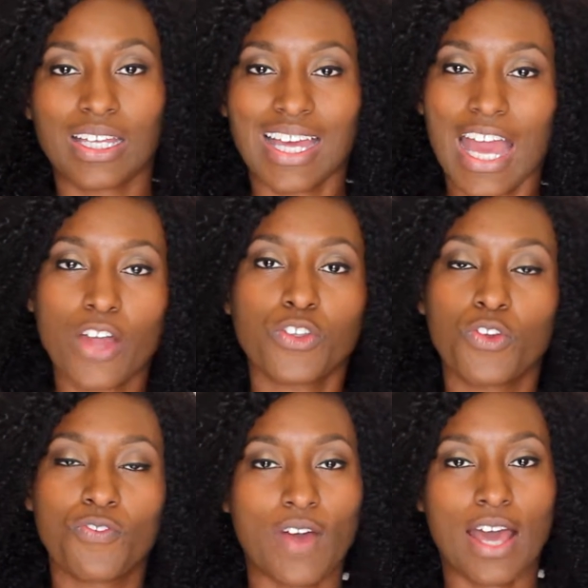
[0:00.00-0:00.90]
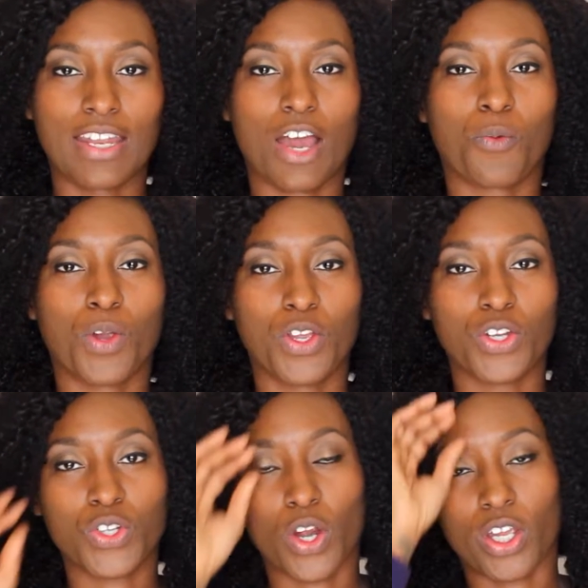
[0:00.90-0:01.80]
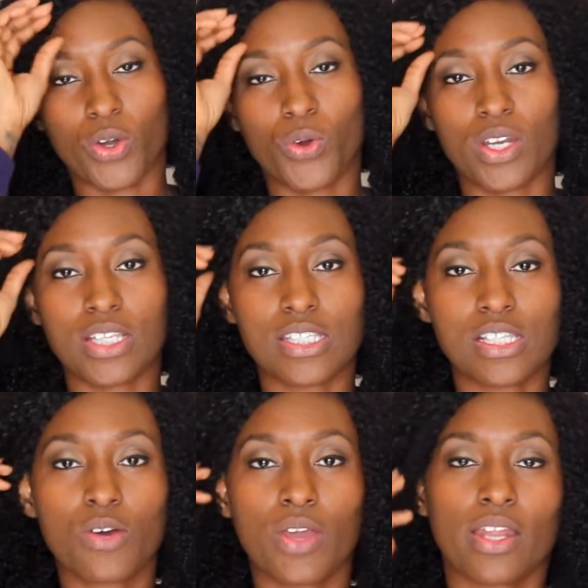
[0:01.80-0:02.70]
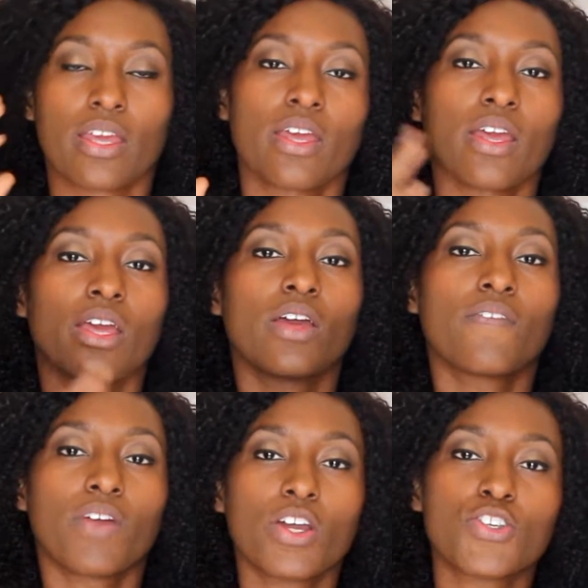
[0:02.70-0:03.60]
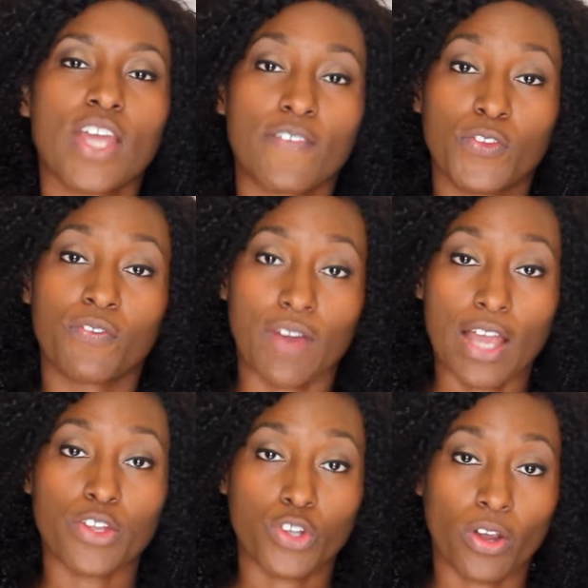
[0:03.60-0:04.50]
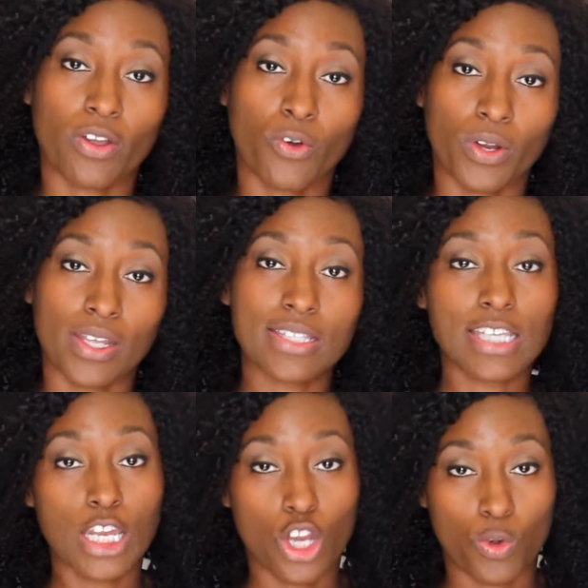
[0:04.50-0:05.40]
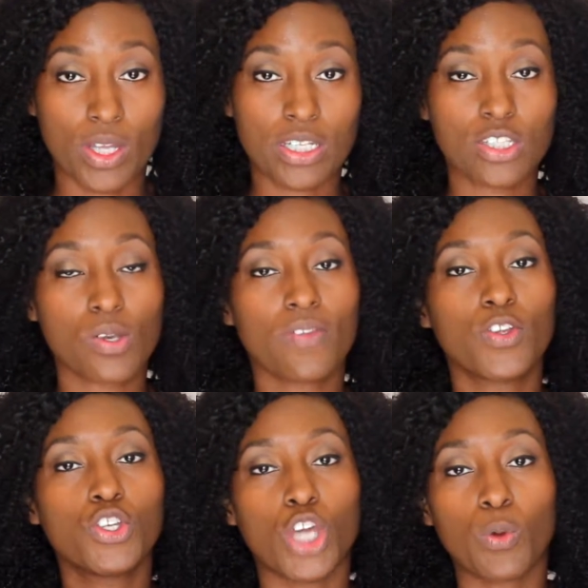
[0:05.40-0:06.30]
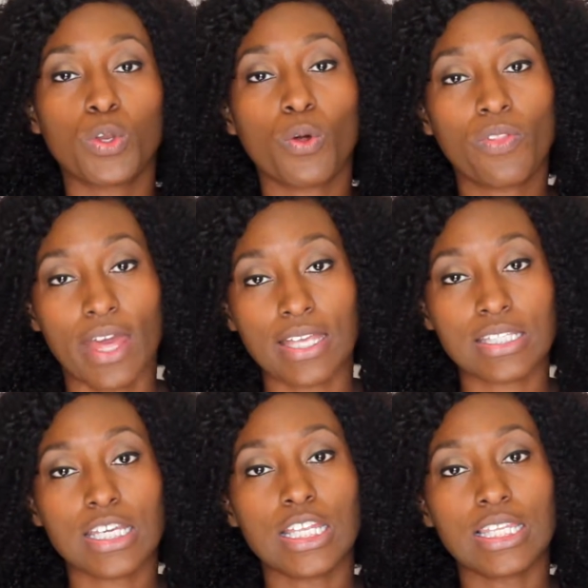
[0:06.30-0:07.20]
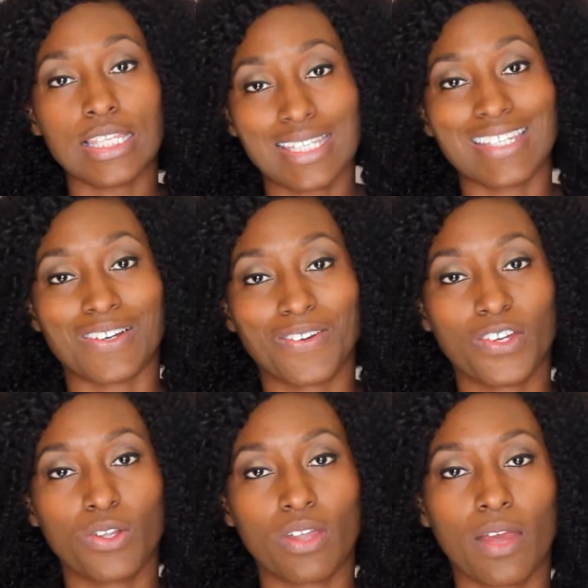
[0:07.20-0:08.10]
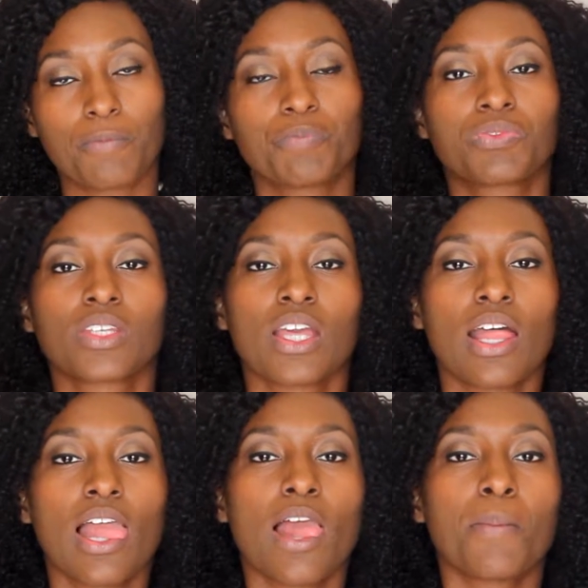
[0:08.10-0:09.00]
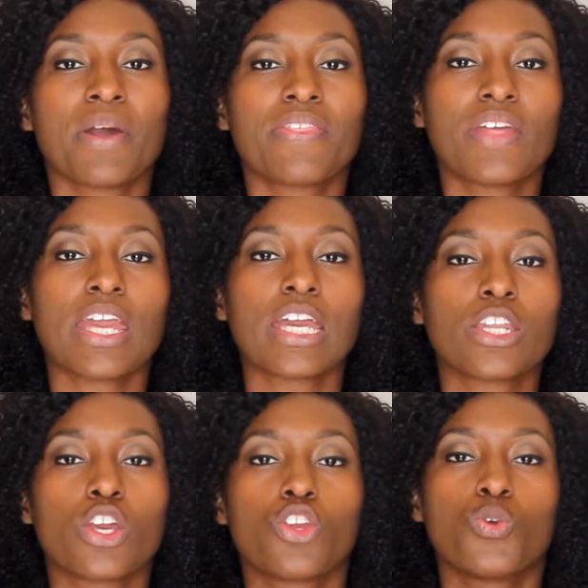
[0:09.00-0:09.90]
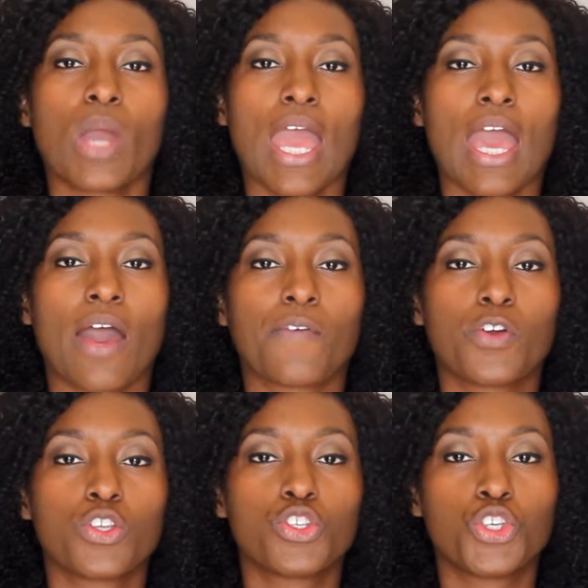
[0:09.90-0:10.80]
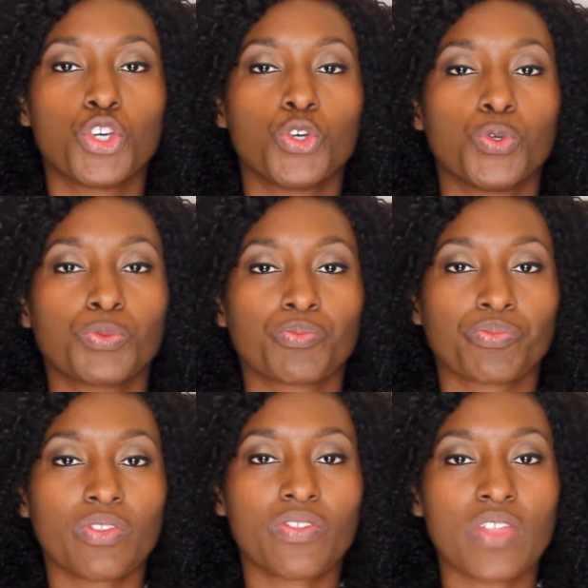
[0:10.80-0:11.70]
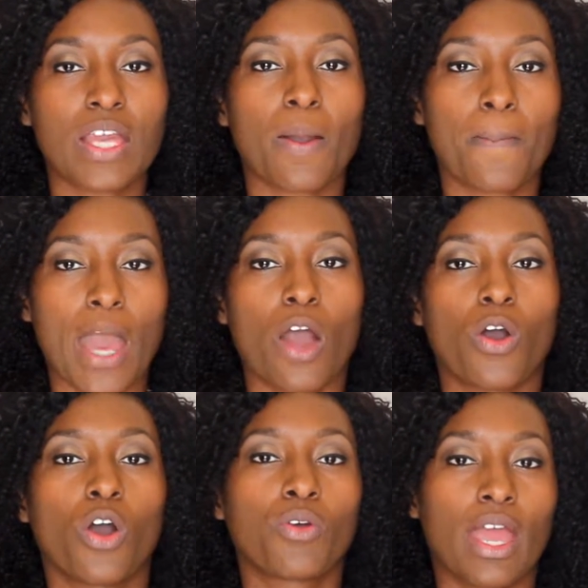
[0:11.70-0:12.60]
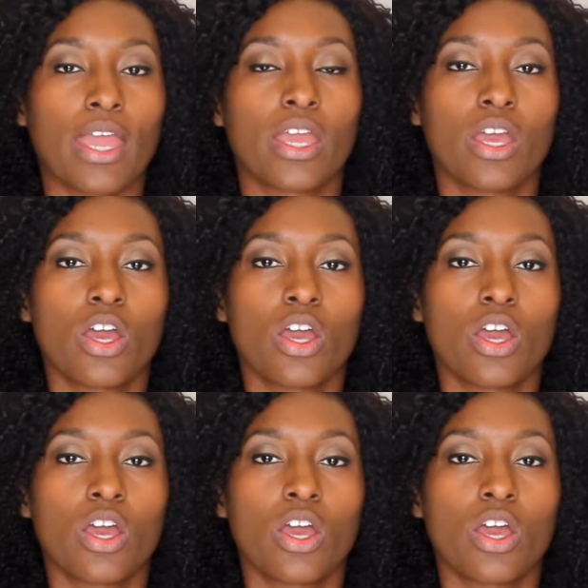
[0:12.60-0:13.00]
how do you find out where your target audience is located? First, you have to define your target audience and know it. So if you don't know that, do that. But then you have to think about, okay,